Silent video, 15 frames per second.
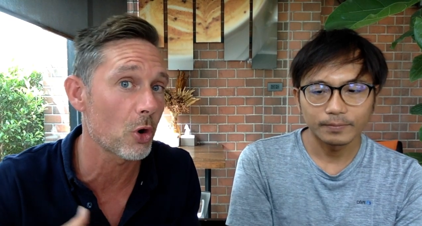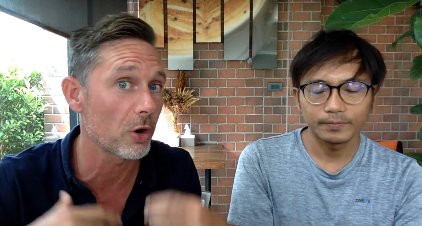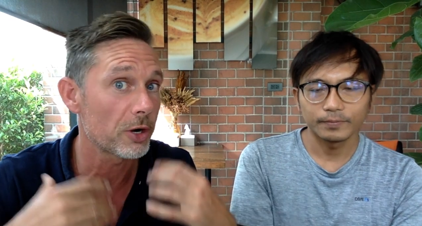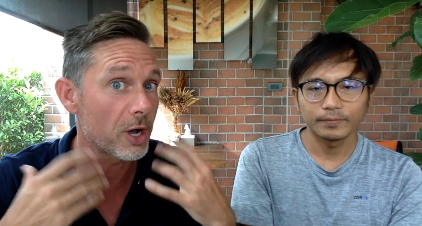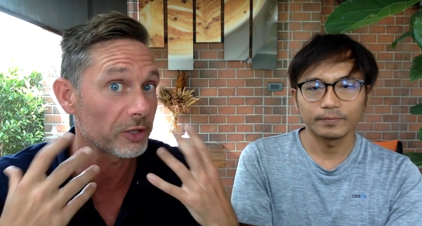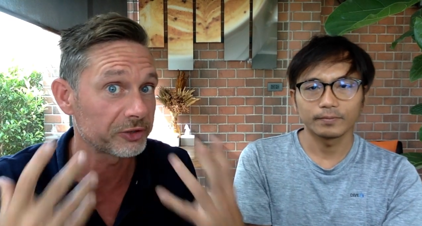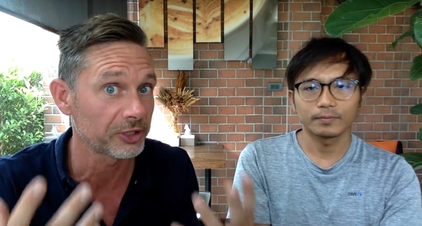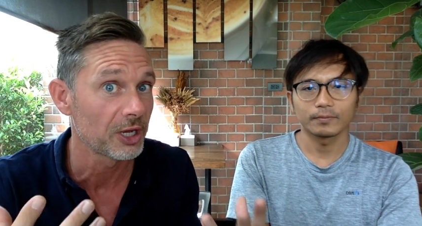Speaker 1: who are
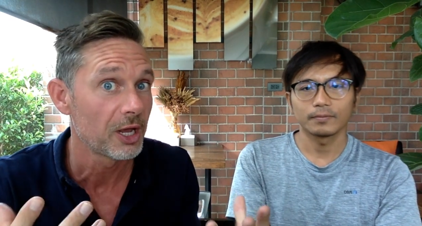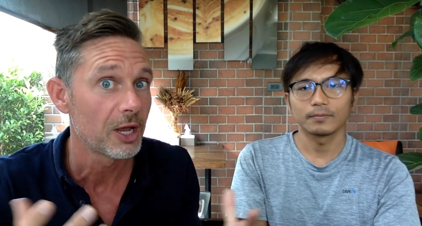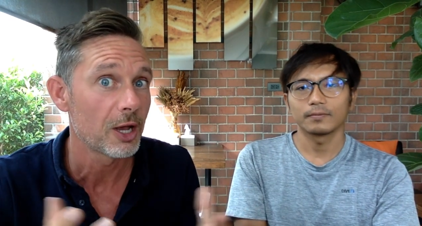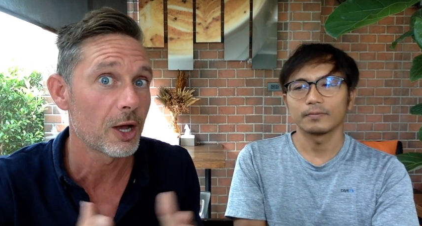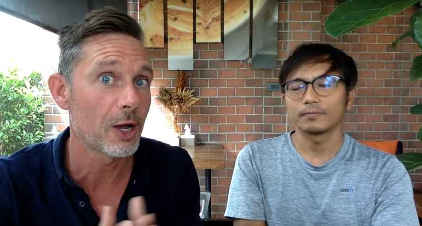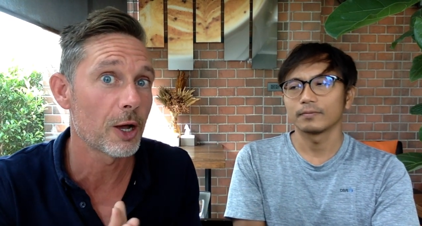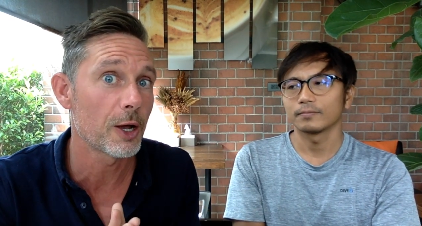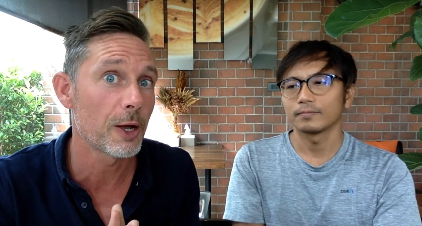not
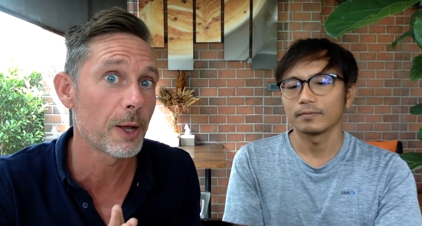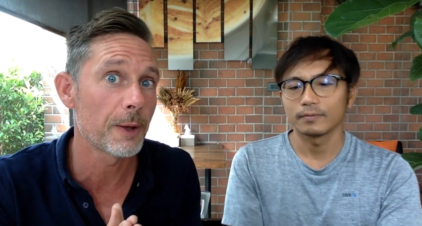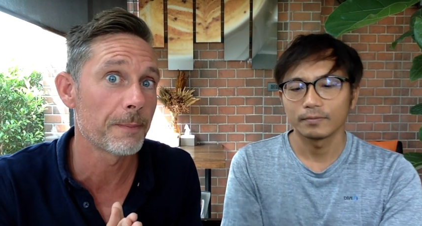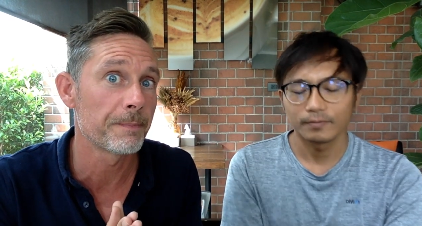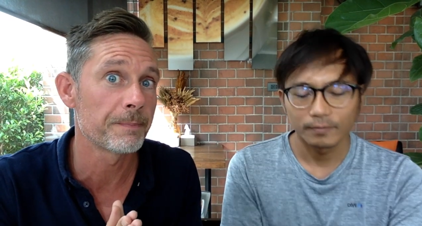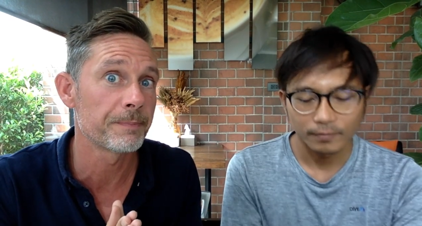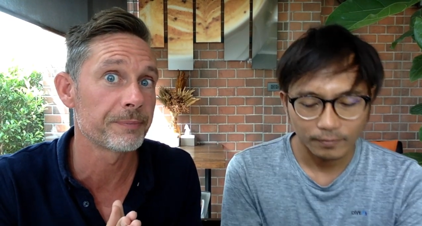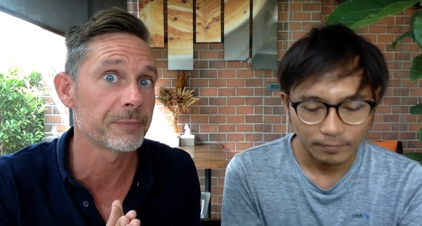
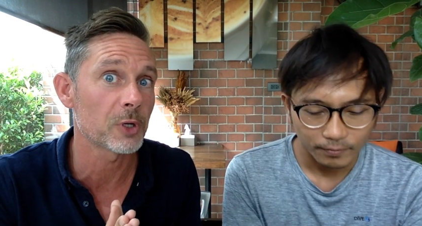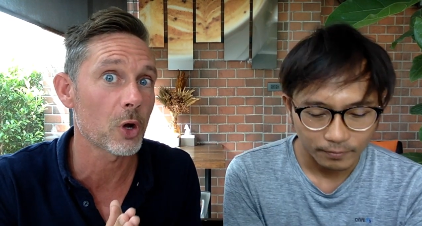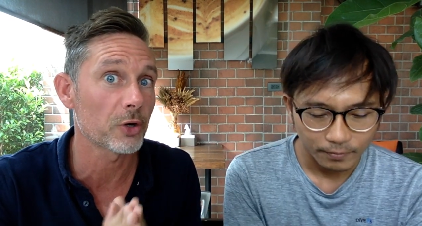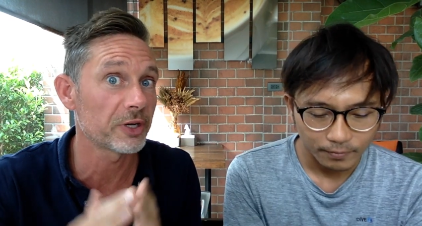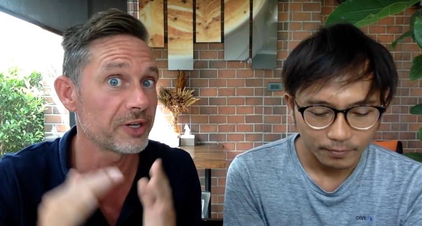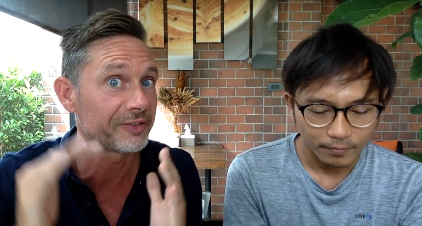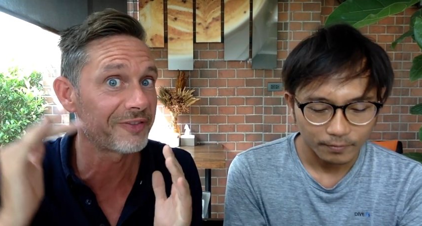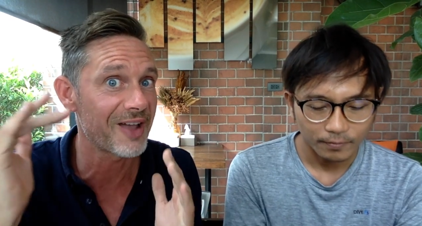on
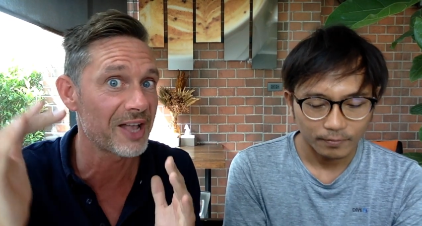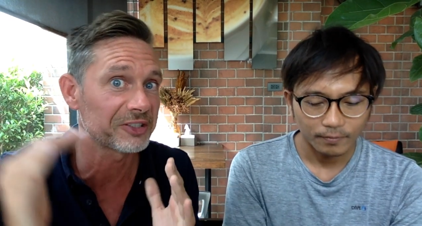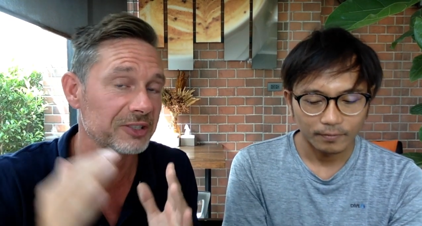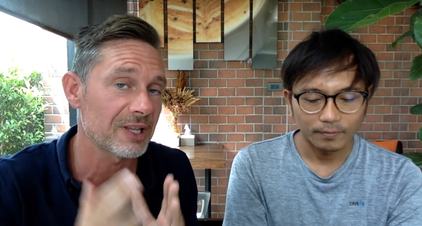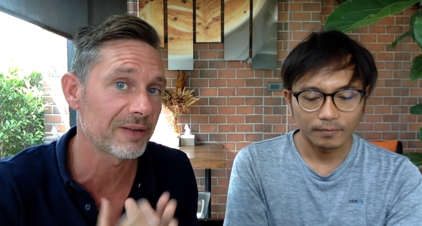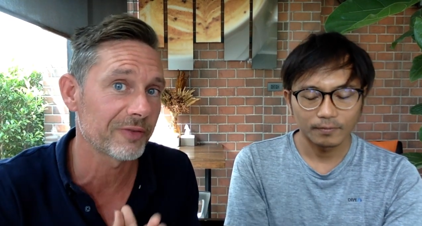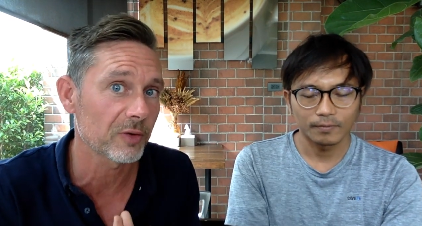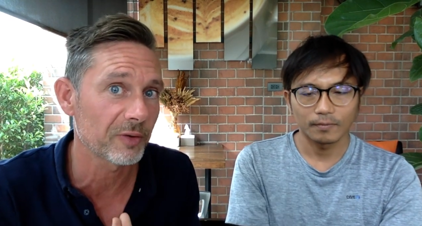an advanced
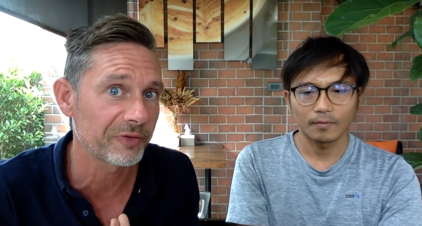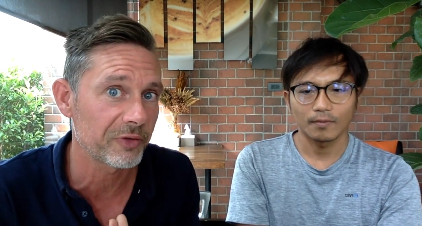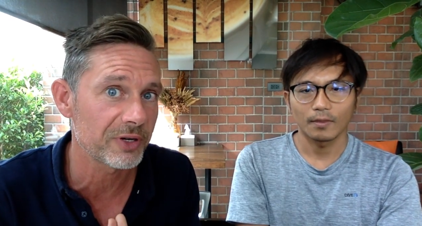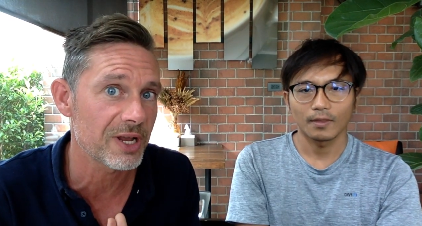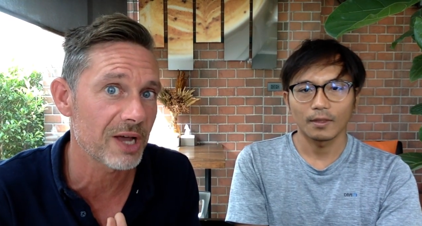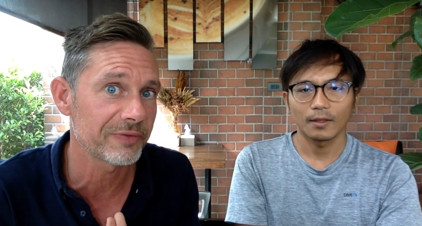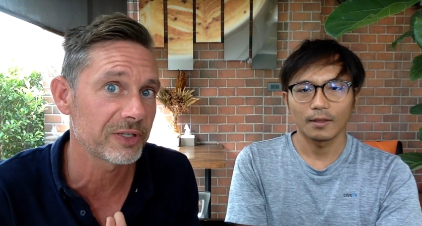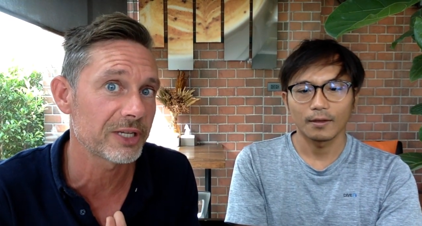level of
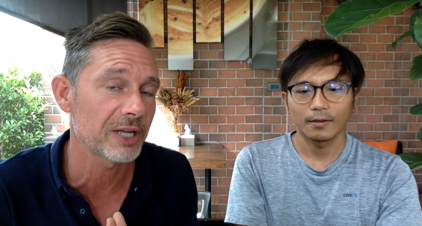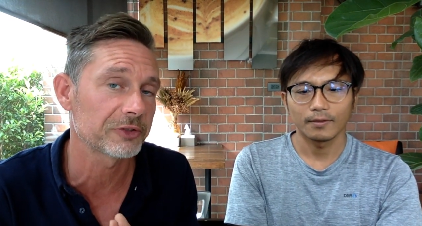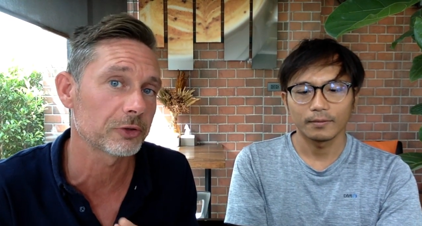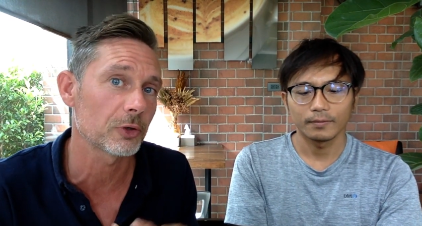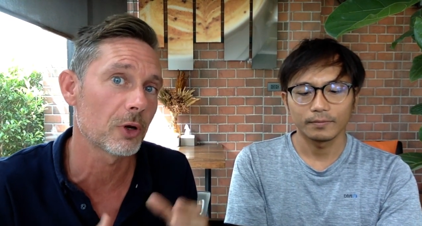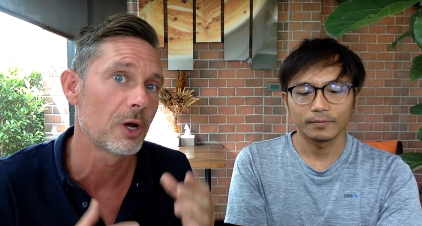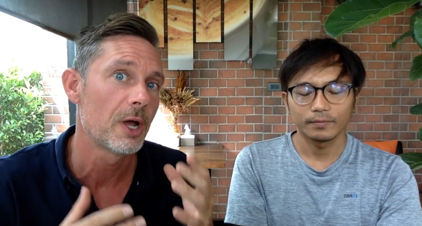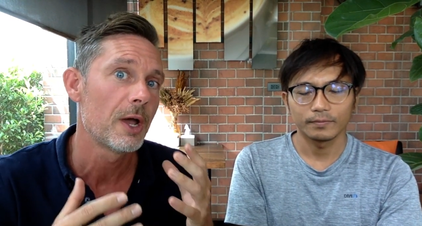freediving yet,
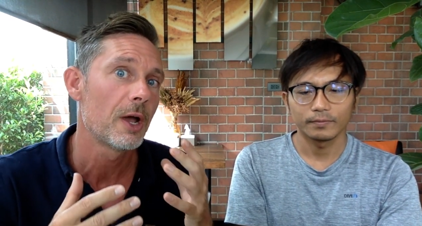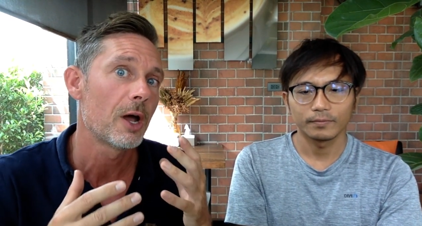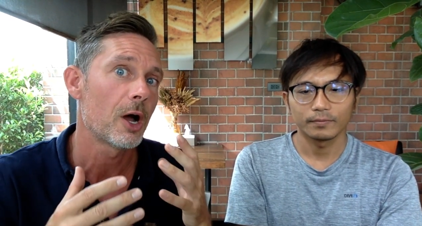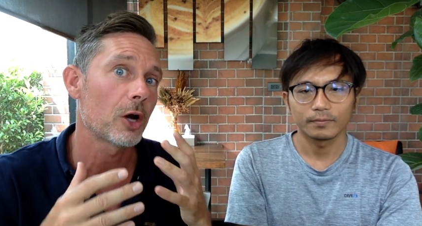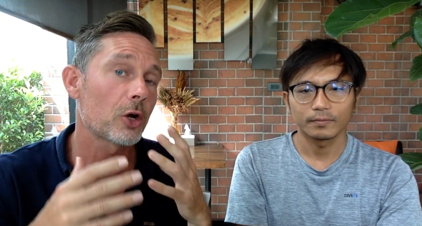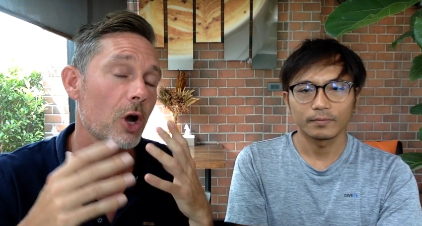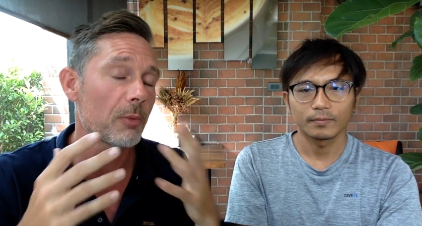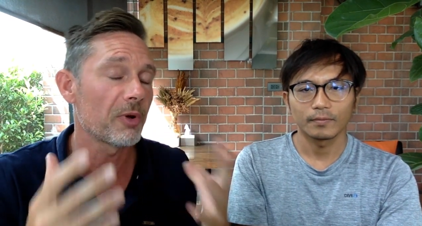so
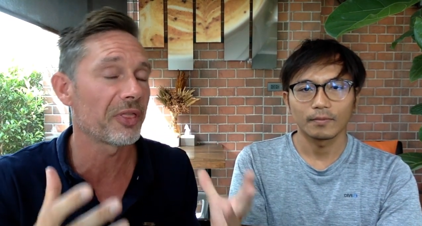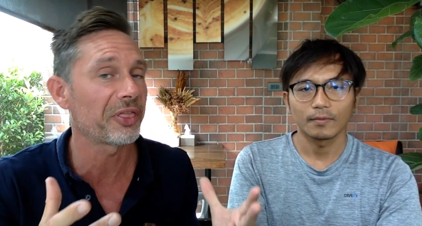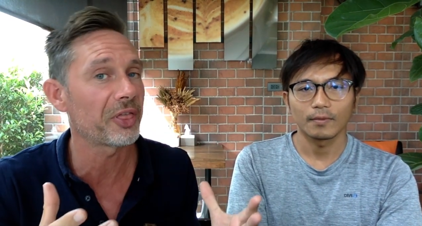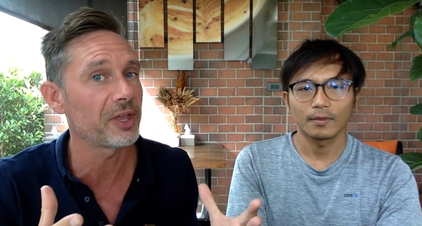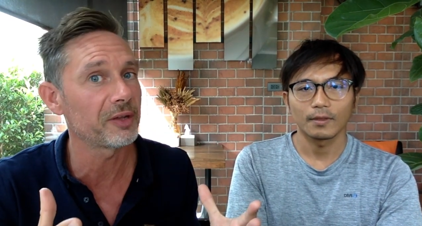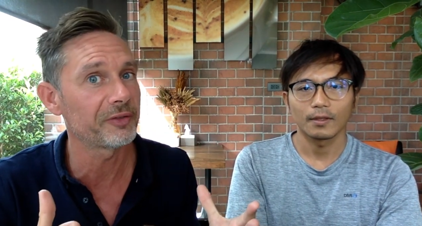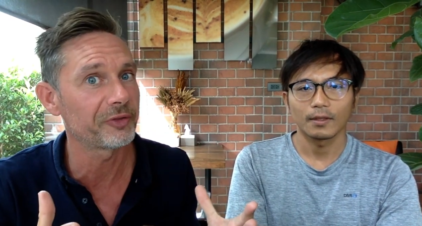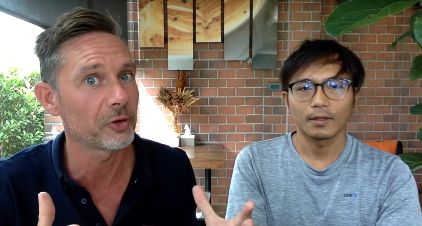a common
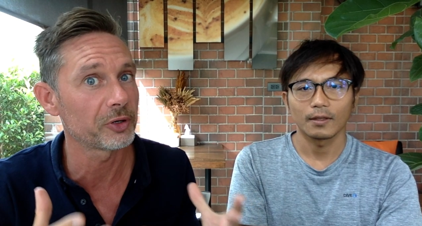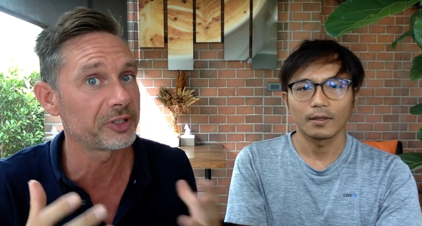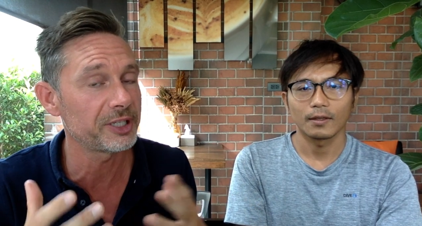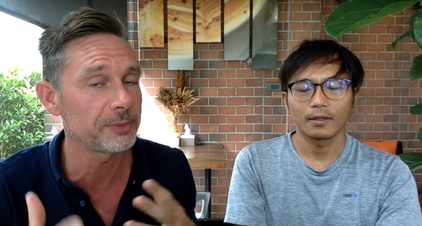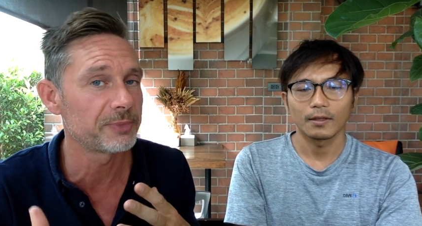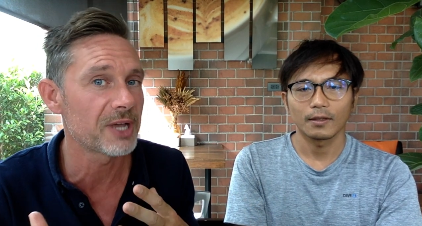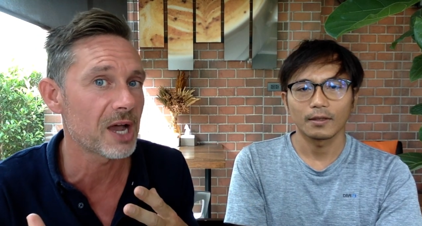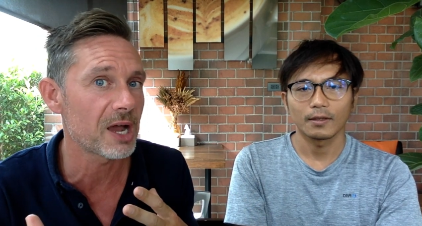thing for deep